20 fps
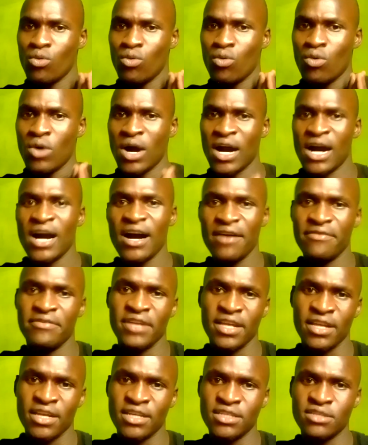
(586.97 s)
who are
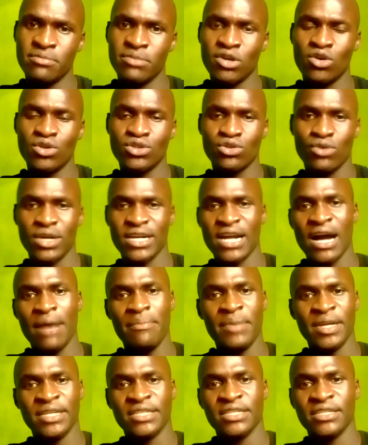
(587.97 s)
having it, because what
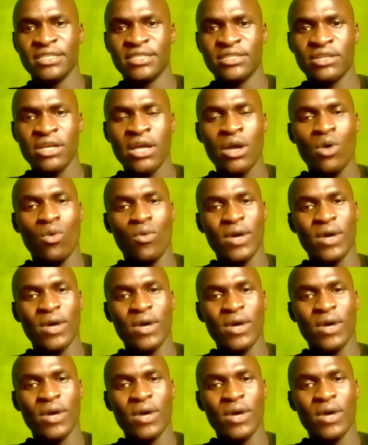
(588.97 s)
happens is